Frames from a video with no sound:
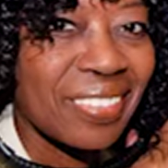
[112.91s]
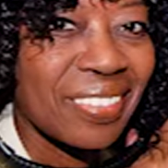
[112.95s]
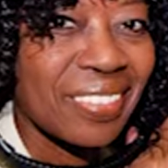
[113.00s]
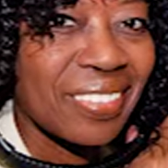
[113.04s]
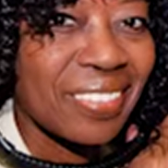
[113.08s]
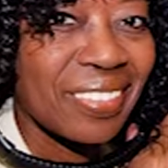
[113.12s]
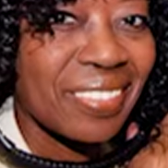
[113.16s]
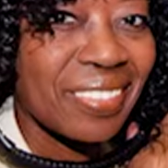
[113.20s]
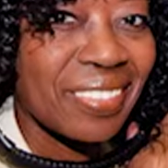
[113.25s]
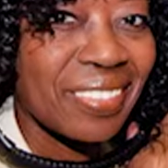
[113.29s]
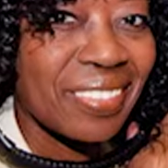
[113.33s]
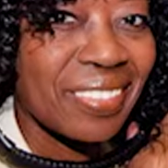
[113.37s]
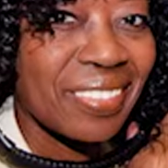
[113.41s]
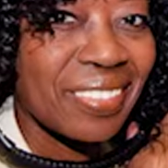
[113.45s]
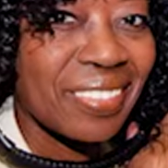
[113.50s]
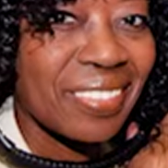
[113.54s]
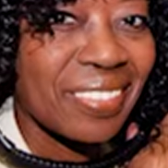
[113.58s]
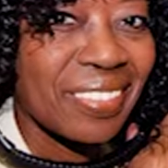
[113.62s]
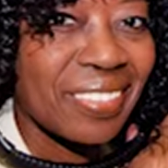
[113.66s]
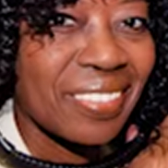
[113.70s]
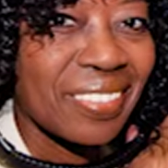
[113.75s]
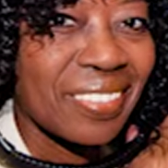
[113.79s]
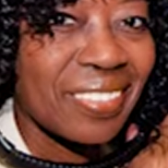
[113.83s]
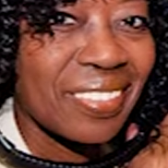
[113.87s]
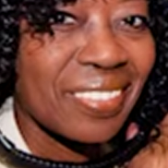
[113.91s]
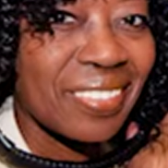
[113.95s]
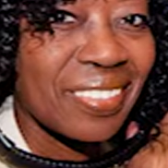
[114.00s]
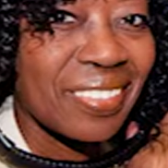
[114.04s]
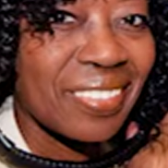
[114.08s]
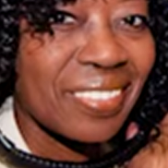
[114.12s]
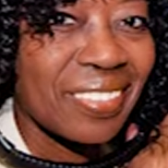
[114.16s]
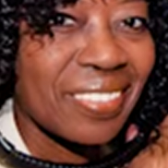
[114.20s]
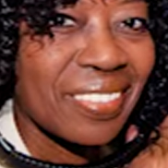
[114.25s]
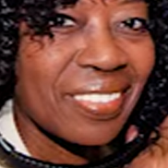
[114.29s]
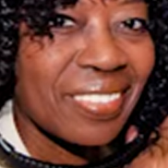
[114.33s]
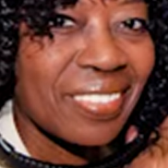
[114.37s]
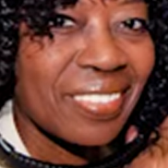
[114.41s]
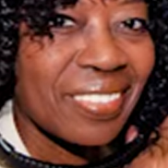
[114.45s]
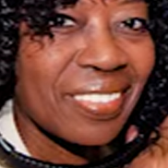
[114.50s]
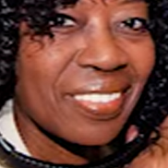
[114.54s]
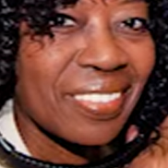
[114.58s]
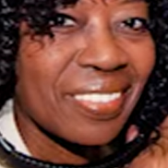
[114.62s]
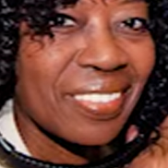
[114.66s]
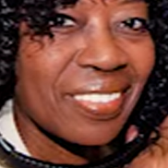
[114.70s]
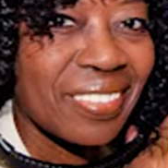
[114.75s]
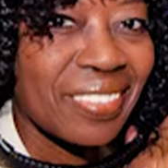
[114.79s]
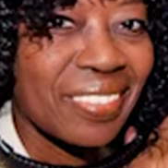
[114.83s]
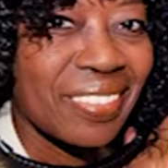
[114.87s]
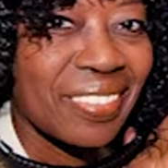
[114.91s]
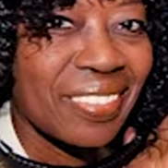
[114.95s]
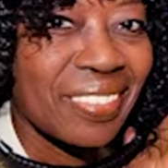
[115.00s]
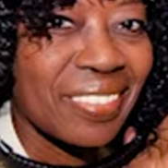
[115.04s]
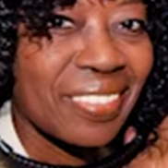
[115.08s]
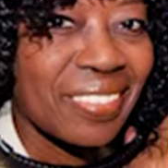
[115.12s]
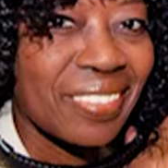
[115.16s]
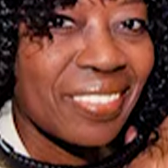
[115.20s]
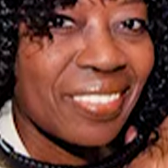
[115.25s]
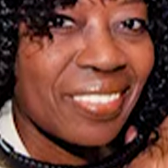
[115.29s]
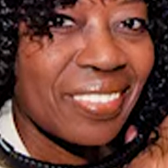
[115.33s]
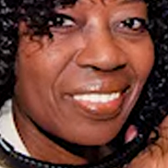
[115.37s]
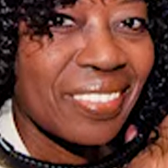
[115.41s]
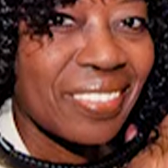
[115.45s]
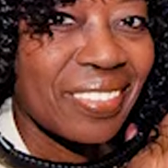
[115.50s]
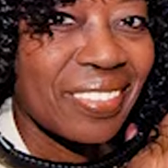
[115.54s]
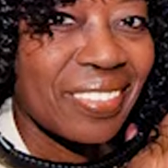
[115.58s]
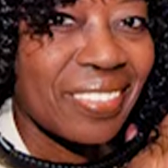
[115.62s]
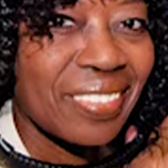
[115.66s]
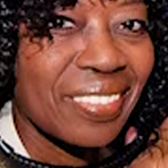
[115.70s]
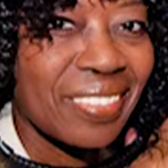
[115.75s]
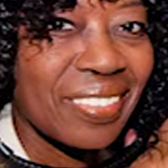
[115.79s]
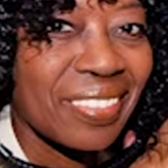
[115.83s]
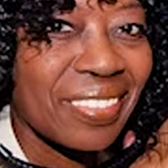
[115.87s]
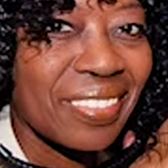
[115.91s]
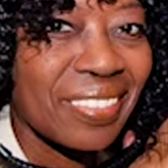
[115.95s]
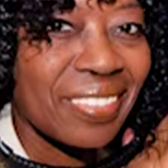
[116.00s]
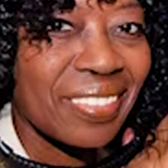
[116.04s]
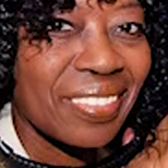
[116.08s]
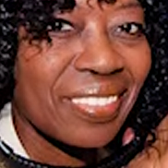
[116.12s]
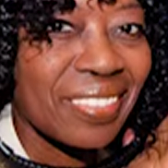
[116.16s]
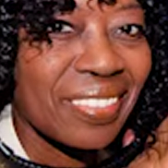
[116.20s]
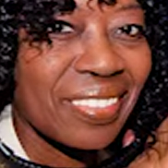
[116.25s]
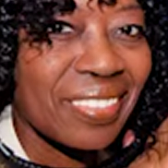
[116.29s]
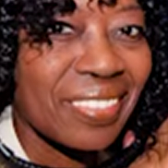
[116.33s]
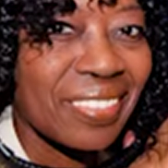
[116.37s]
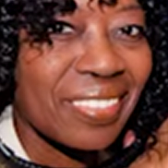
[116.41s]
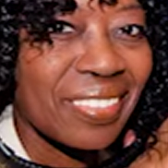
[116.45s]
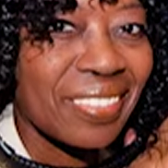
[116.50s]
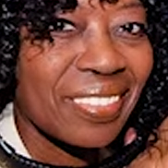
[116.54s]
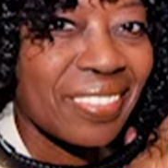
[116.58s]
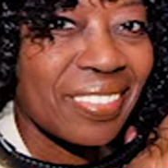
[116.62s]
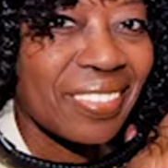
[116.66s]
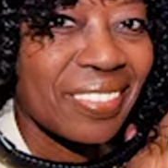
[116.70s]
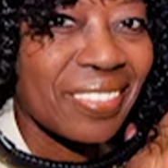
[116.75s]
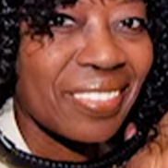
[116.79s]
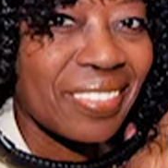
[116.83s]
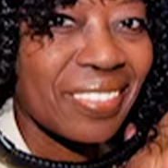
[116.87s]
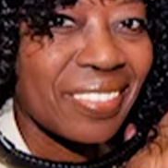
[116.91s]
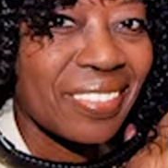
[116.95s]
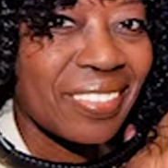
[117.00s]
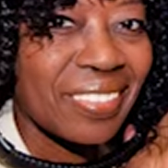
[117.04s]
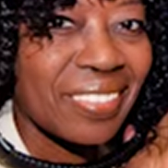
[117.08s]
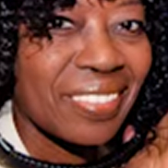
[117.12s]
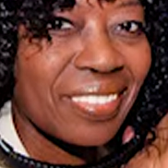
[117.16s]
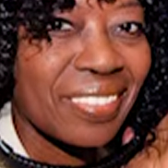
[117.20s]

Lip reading: This person isn't speaking.